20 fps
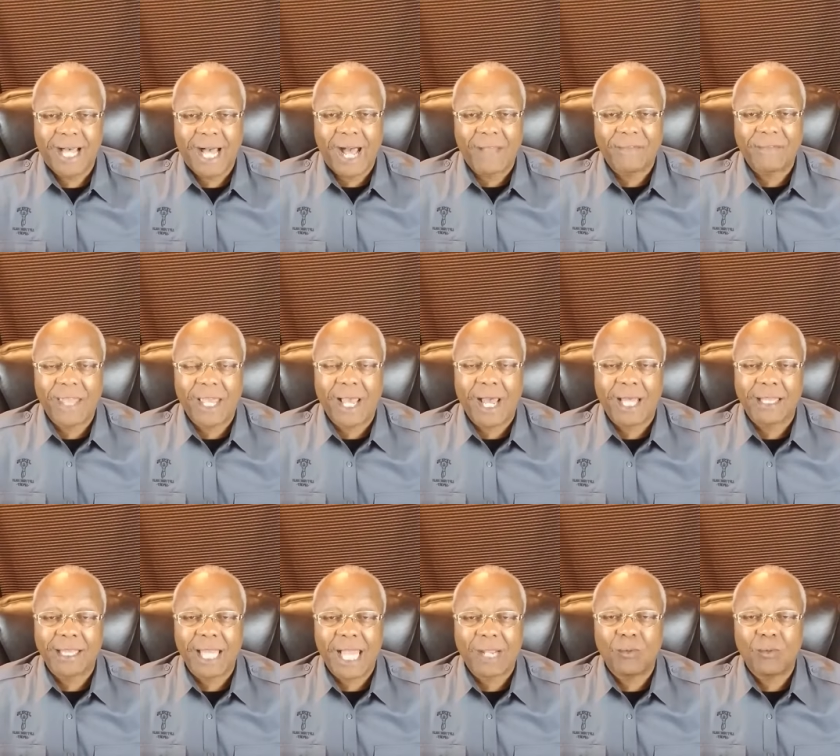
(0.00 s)
I think I
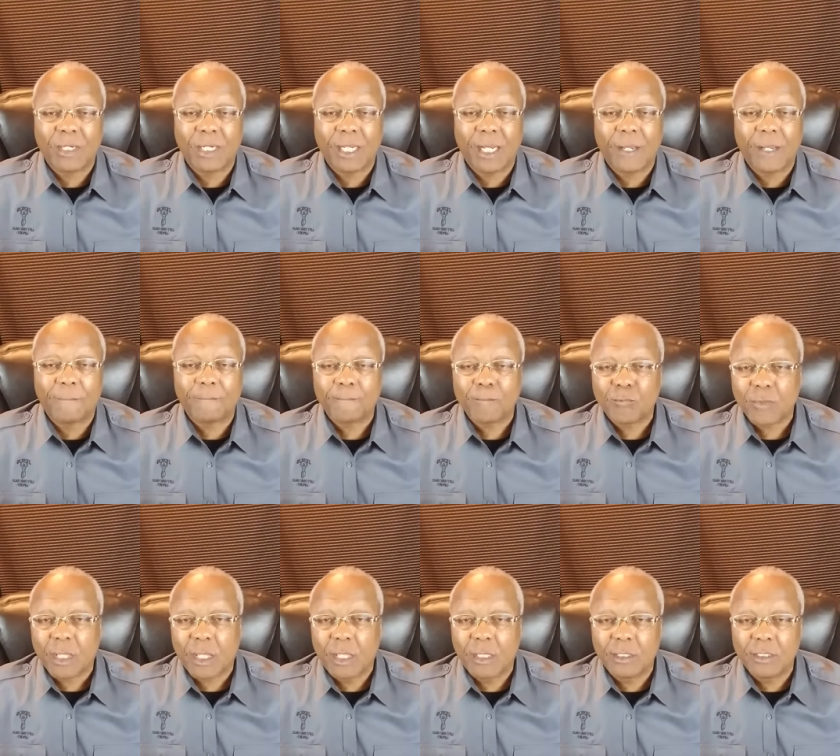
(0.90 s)
like what uh,
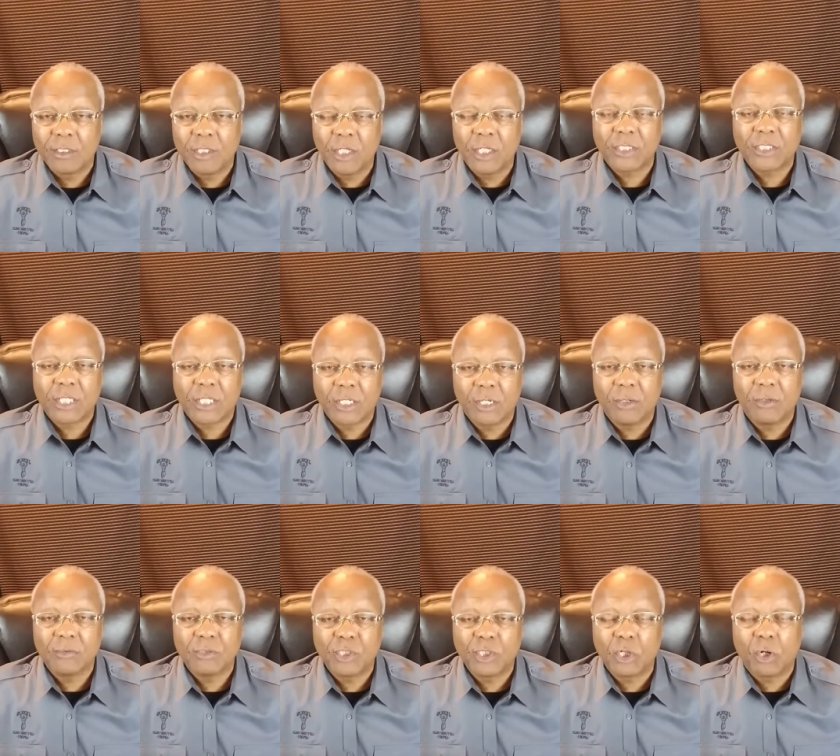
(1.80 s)
years
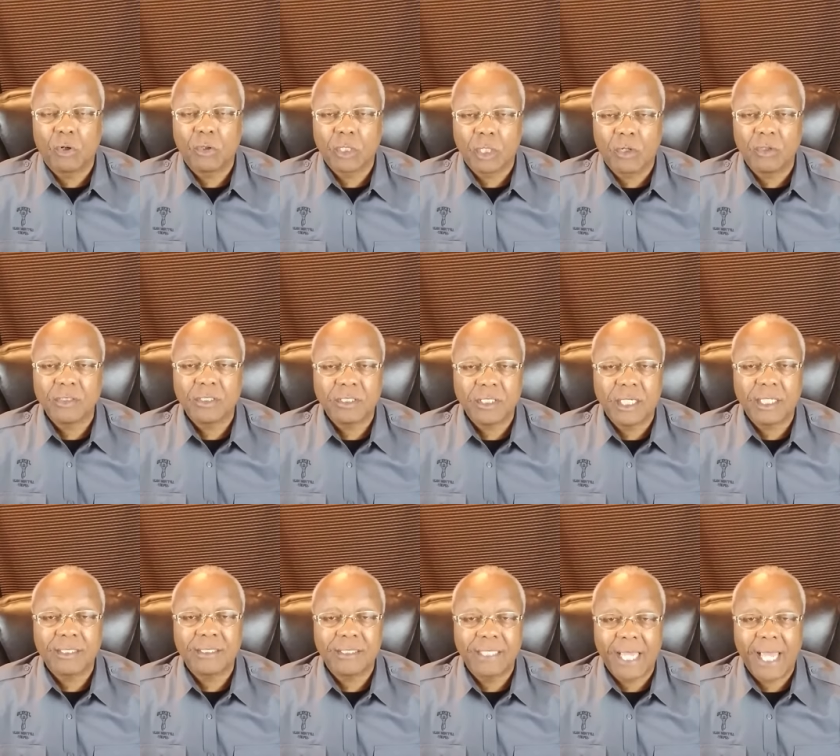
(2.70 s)
ago Joel
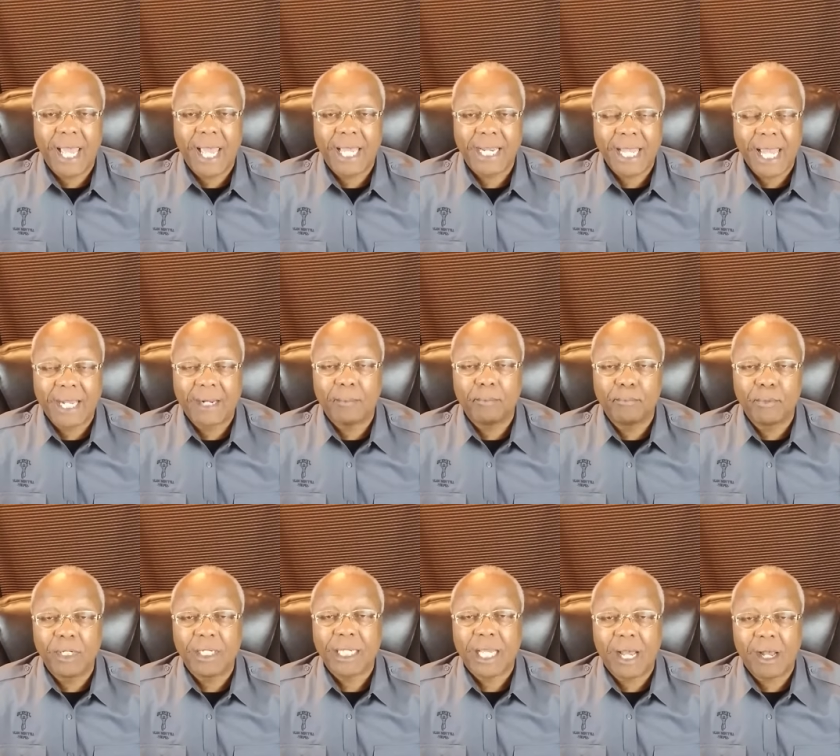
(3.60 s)
Osteen's dad had a
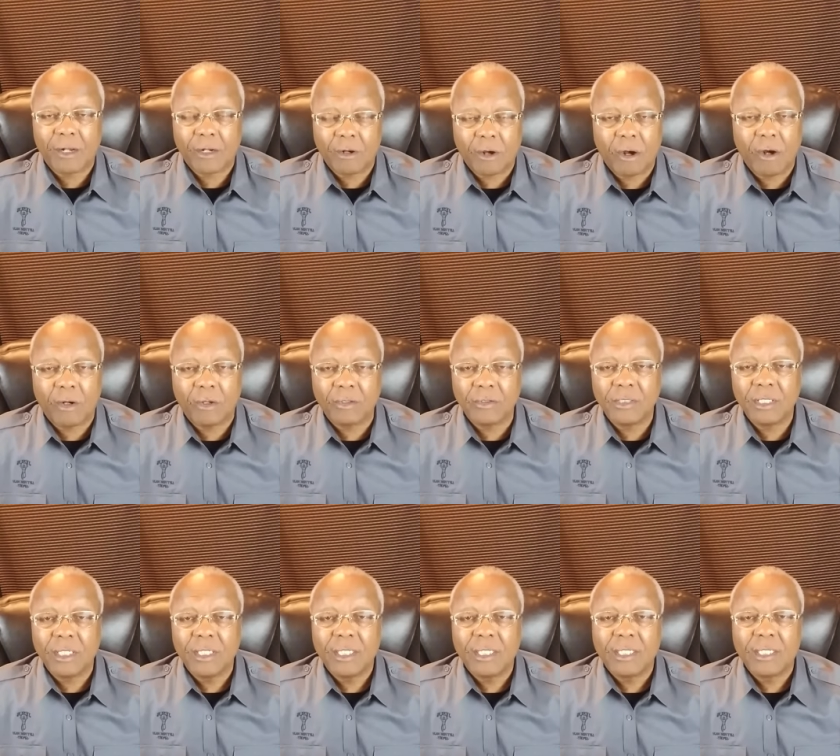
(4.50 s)
book out called
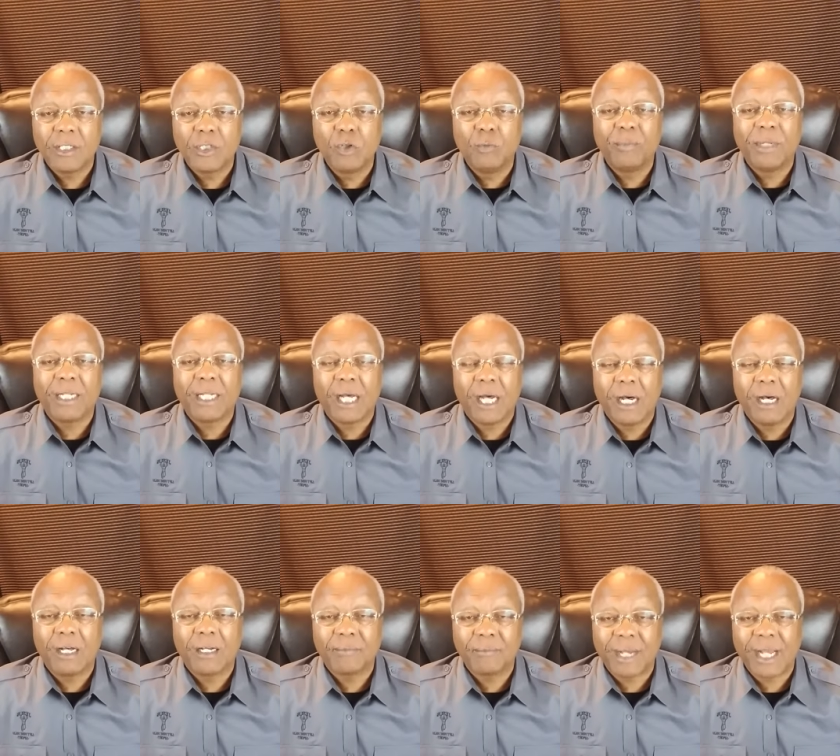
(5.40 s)
You've been
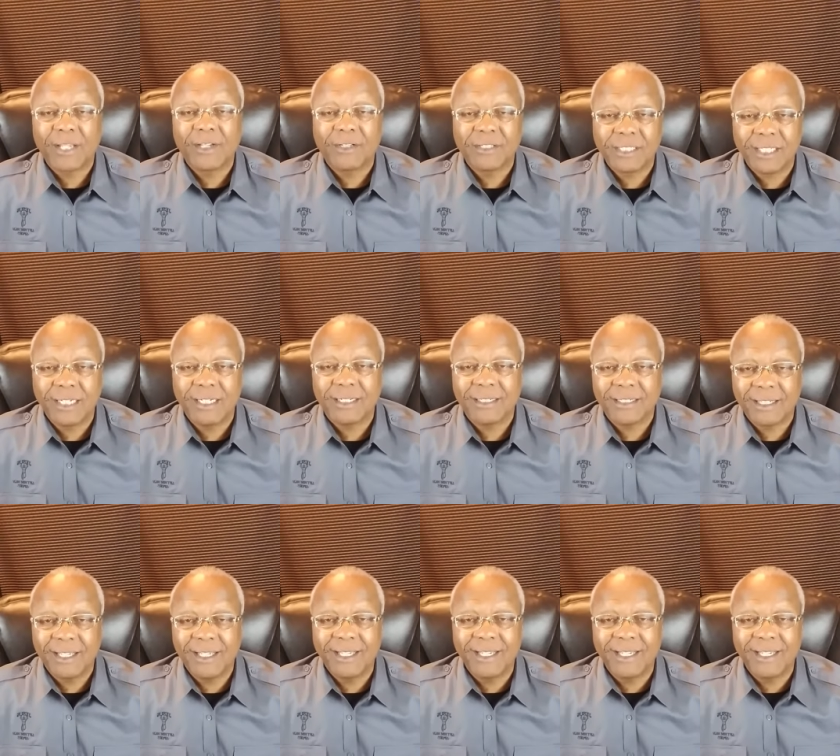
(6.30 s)
hung by your tongue.